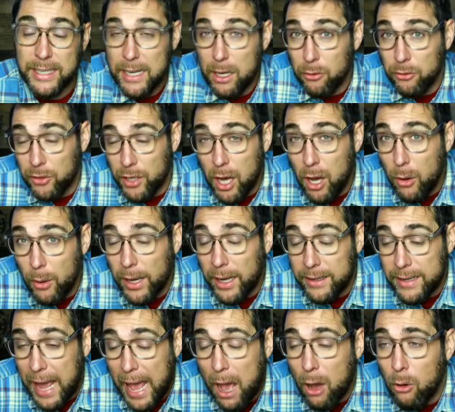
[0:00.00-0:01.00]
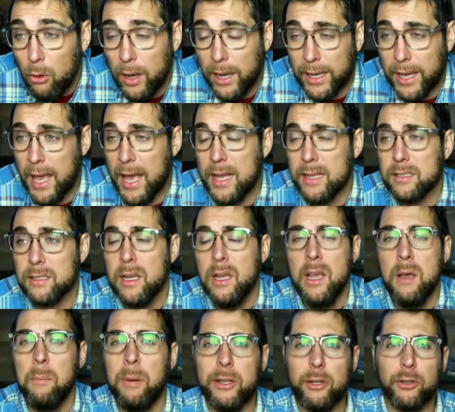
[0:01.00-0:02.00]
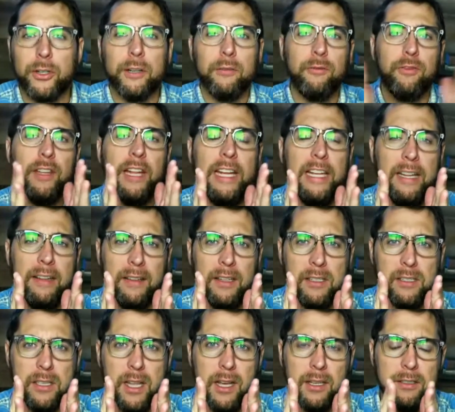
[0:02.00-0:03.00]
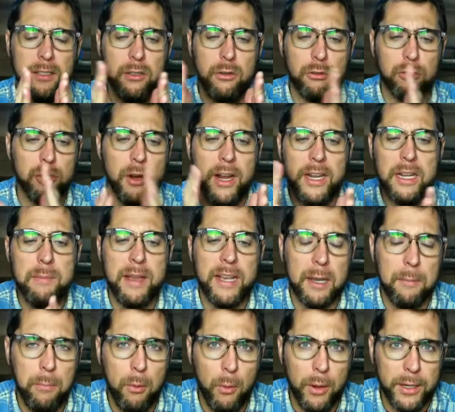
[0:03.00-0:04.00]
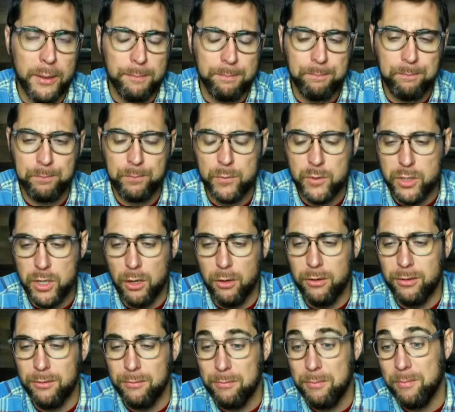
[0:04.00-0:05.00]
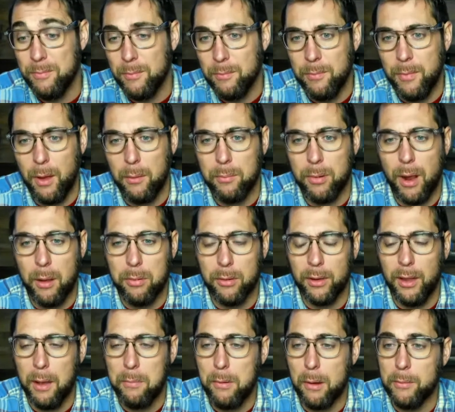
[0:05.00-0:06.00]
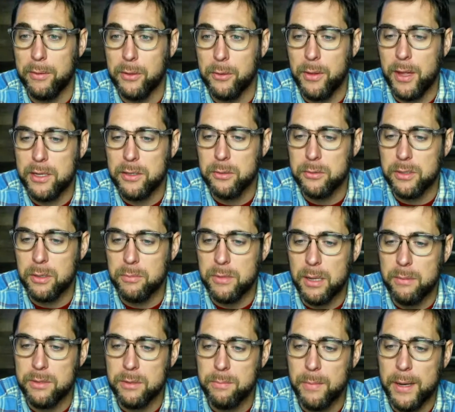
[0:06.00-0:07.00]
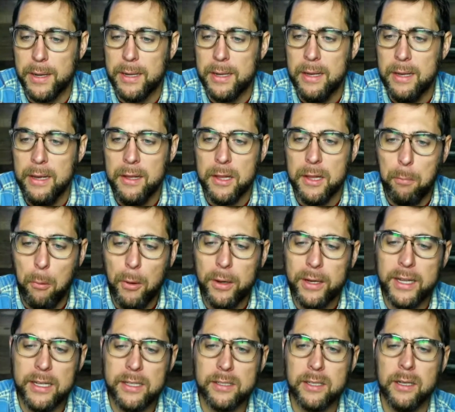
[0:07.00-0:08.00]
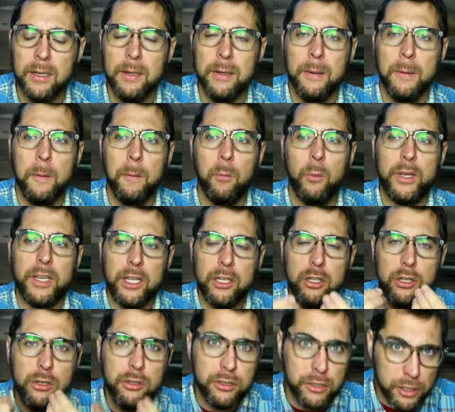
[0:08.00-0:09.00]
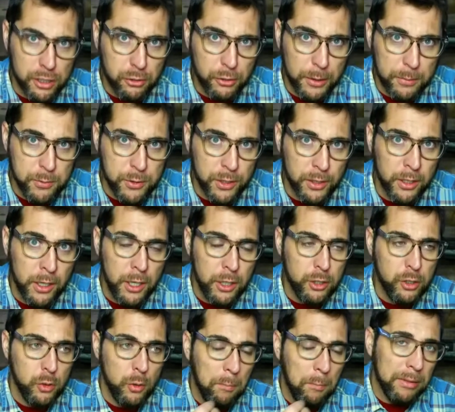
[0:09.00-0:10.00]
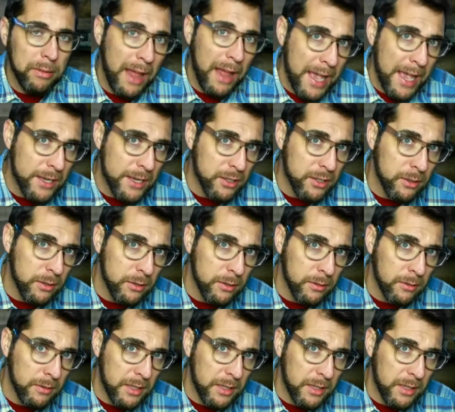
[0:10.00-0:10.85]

He knows no now, I guess. But you're conflating these things, and you're trying to make a point. So, I probably do that too sometimes. But the point is, we can use the scripture to apply it,